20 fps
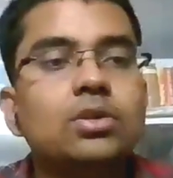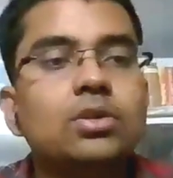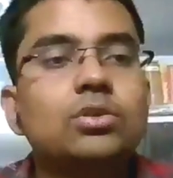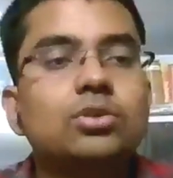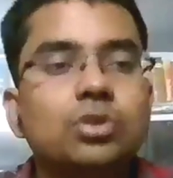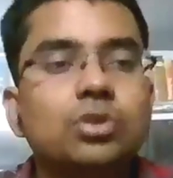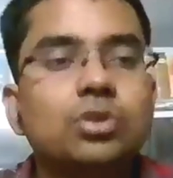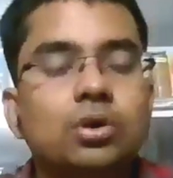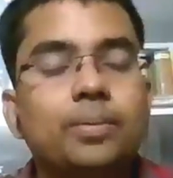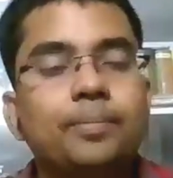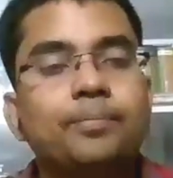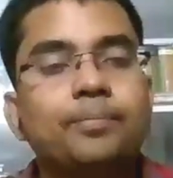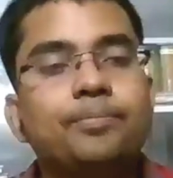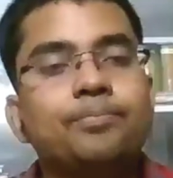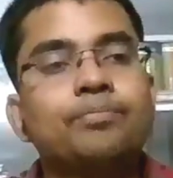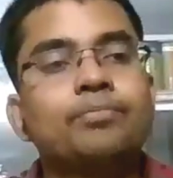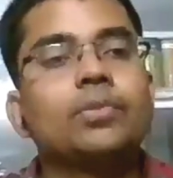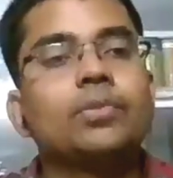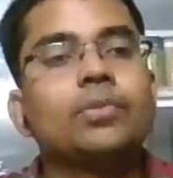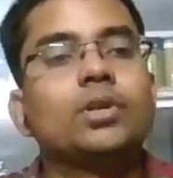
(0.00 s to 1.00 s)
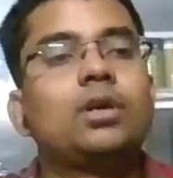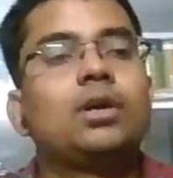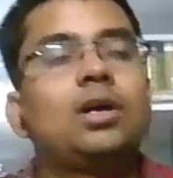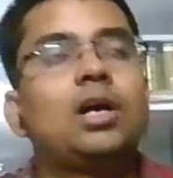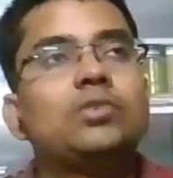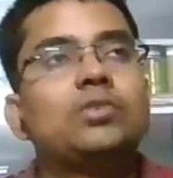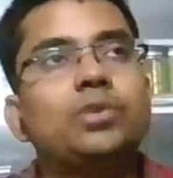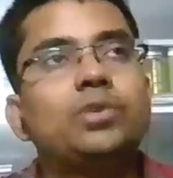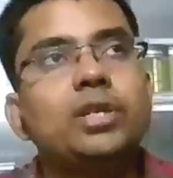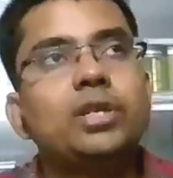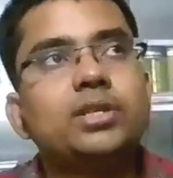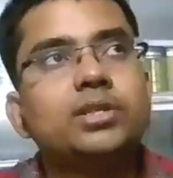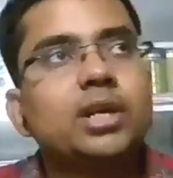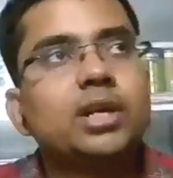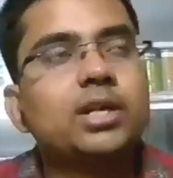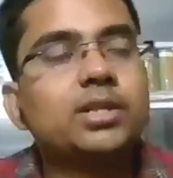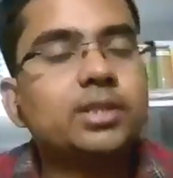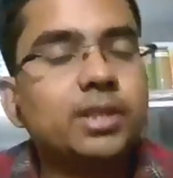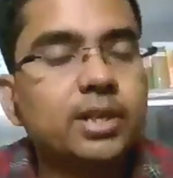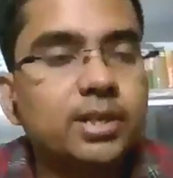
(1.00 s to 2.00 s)
So as we
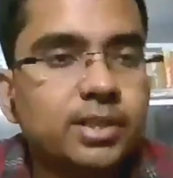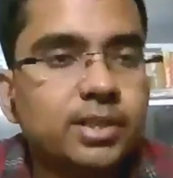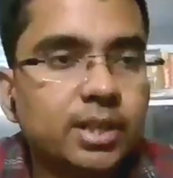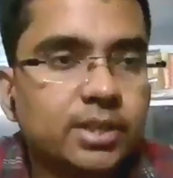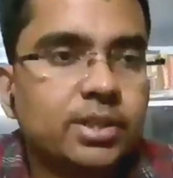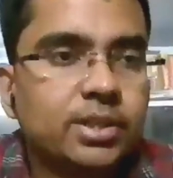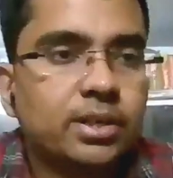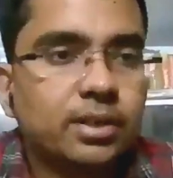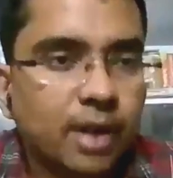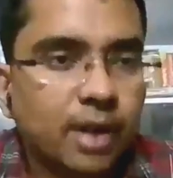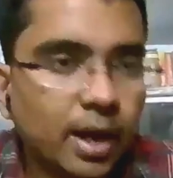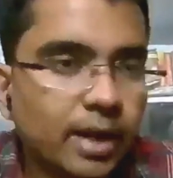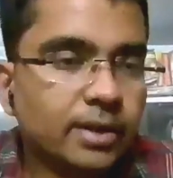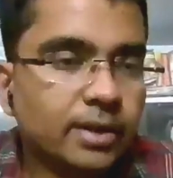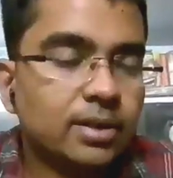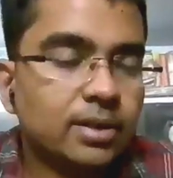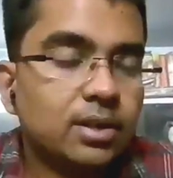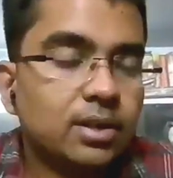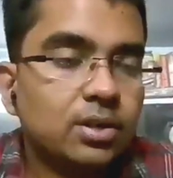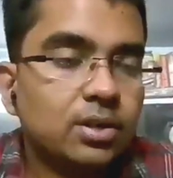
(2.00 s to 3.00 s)
discussed in section 9,